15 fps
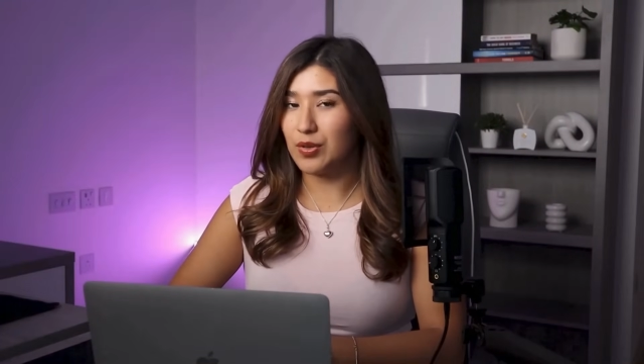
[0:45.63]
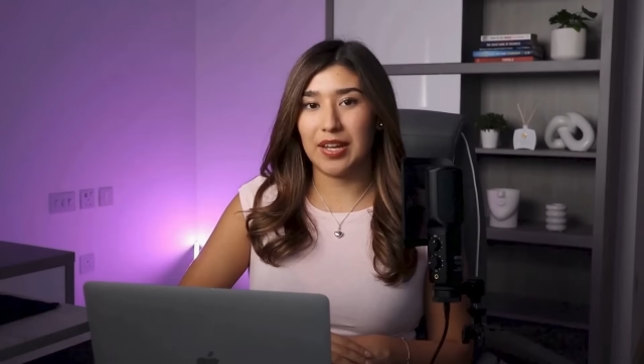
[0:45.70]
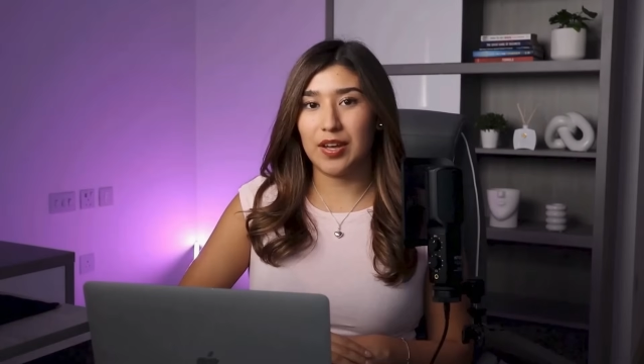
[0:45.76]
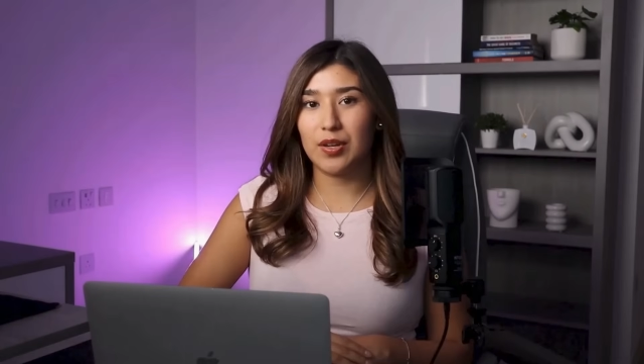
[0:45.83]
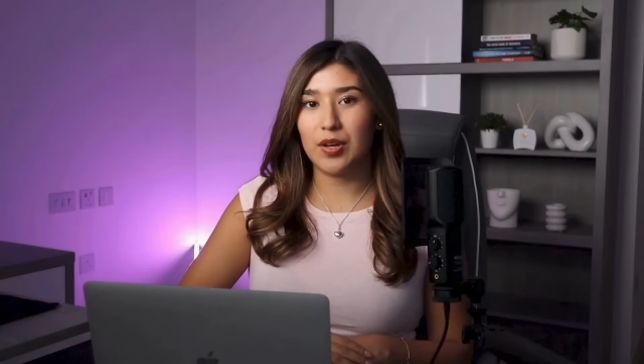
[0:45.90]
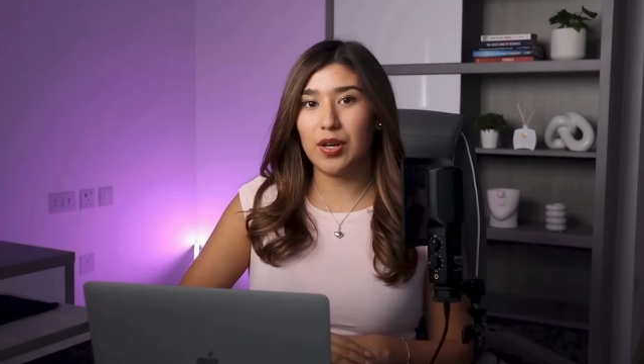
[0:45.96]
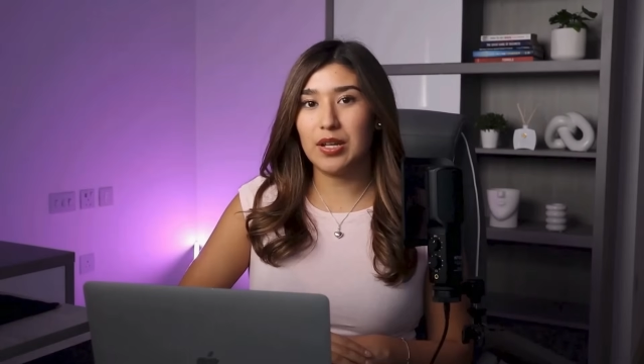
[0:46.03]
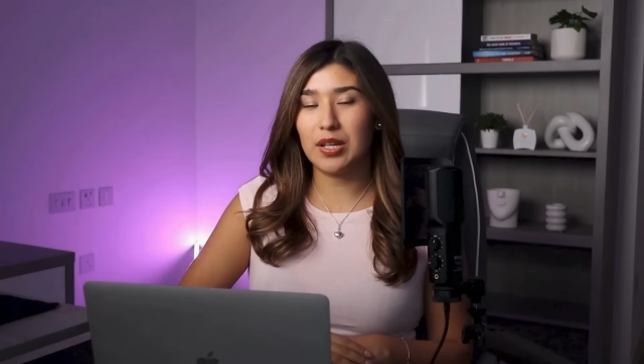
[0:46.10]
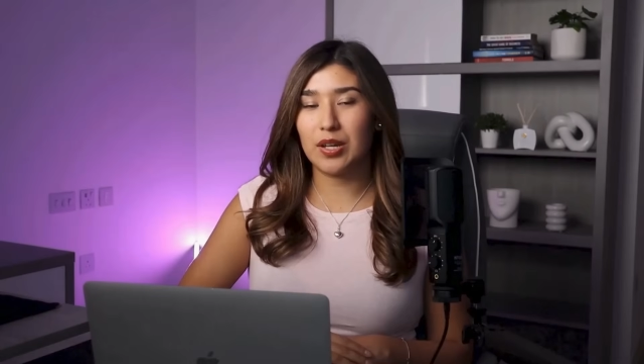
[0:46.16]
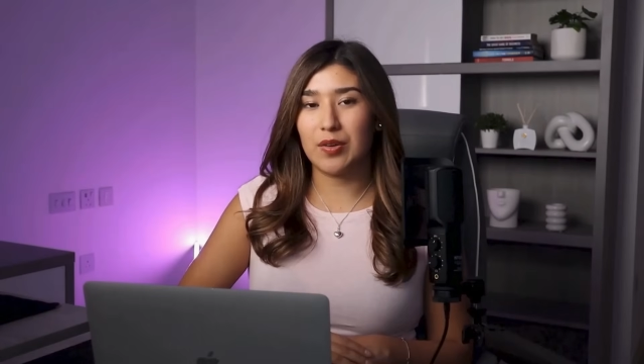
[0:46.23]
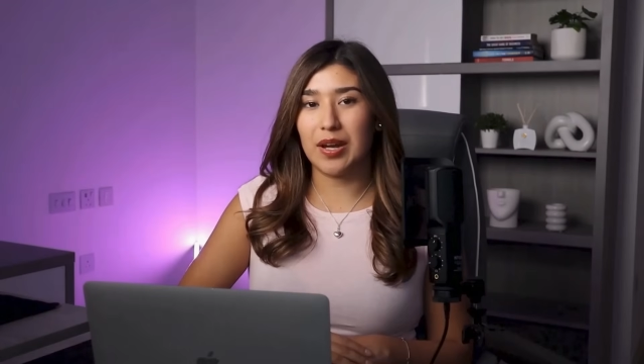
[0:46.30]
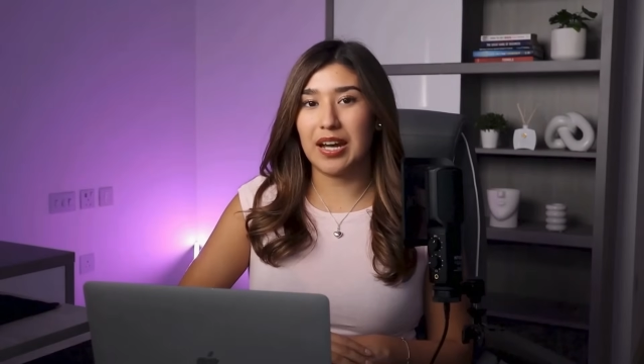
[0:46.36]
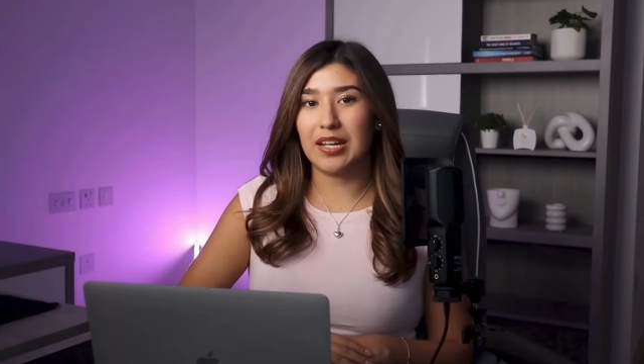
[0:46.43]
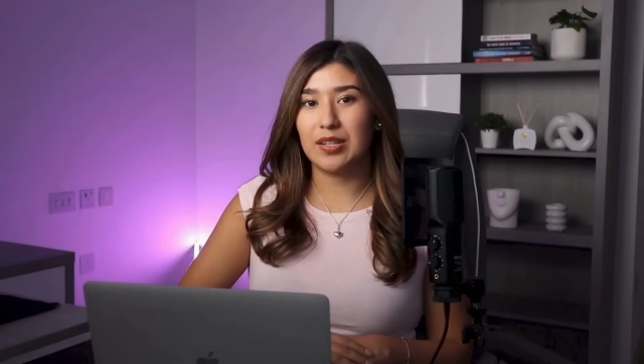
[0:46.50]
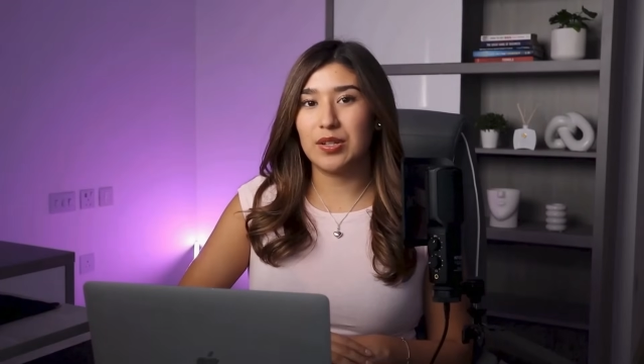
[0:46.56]
They are content
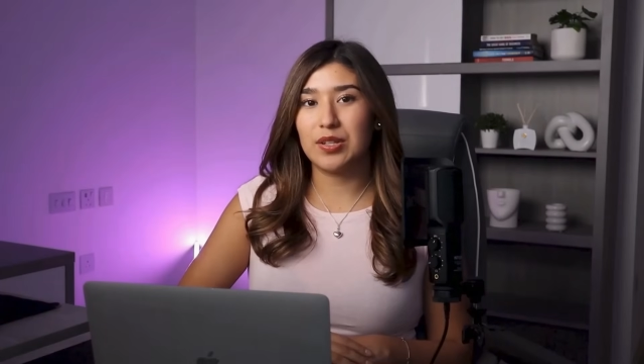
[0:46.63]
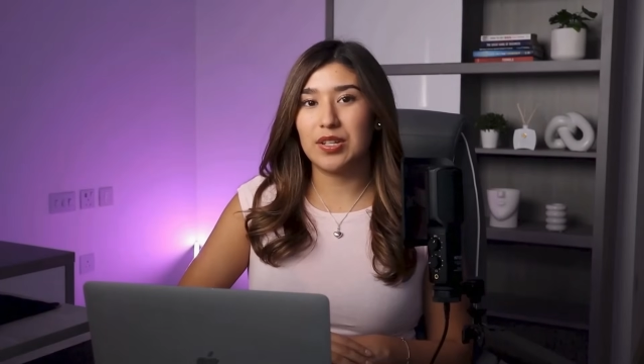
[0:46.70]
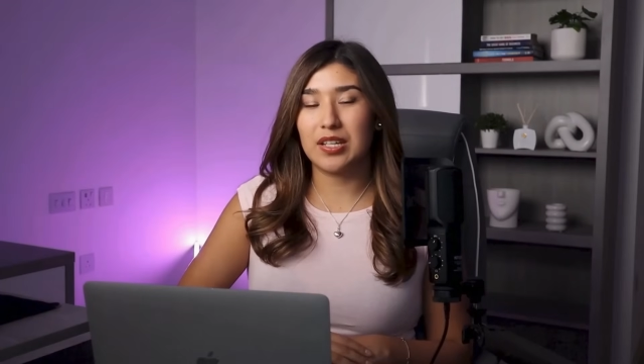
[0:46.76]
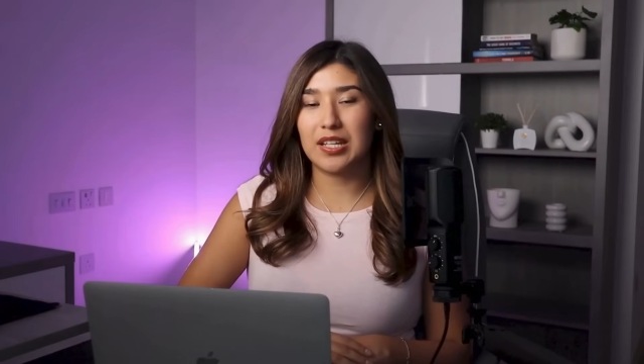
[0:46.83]
creators,